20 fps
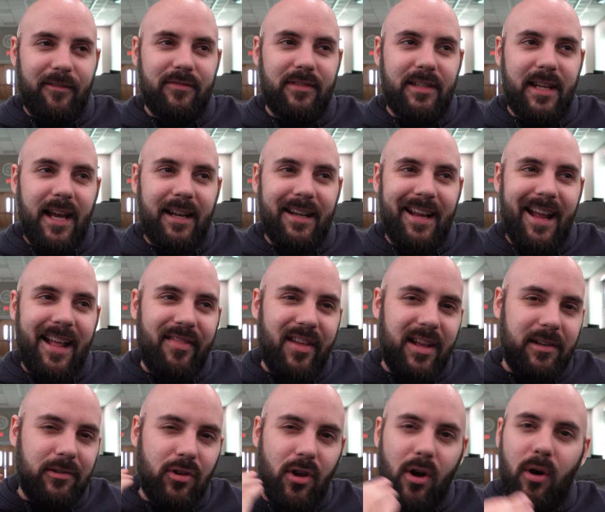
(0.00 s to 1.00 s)
of debt and
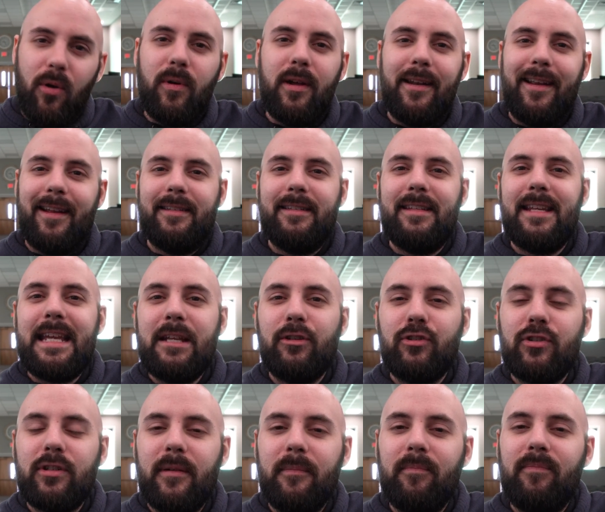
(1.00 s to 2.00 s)
they know what I
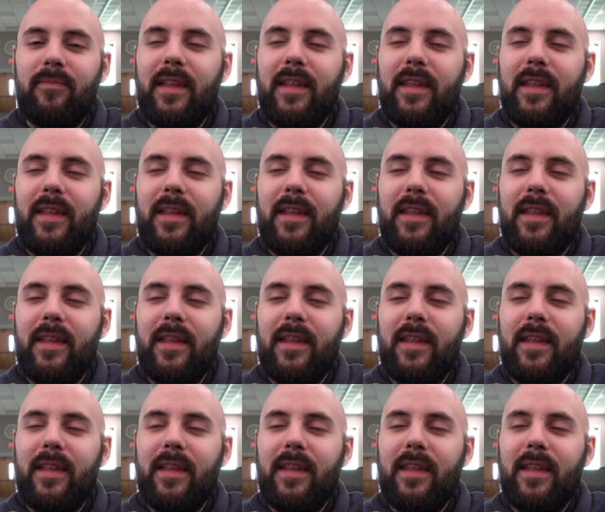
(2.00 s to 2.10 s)
teach,